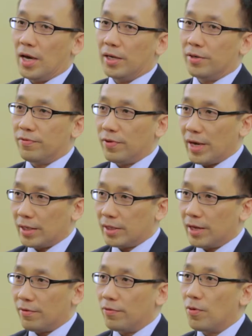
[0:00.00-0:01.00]
and the
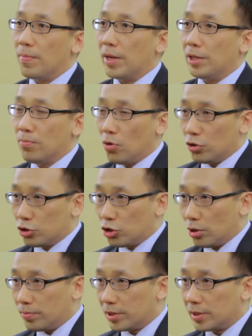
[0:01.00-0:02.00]
fact that for many more
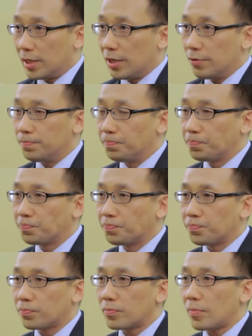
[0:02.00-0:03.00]
jobs now,
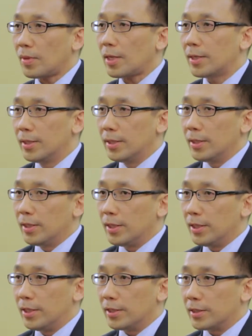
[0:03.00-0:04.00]

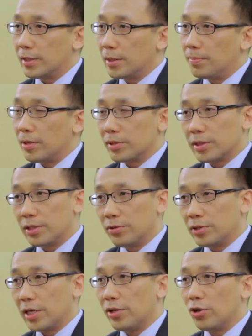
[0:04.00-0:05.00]
it is about
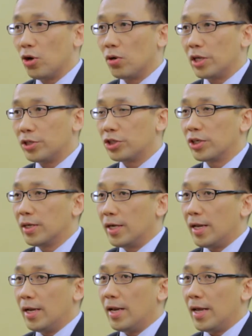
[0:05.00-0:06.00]
skills and knowledge,
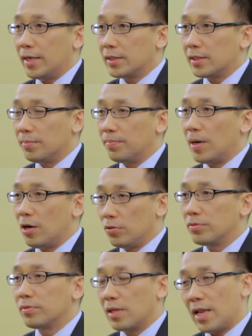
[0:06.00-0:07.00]
less about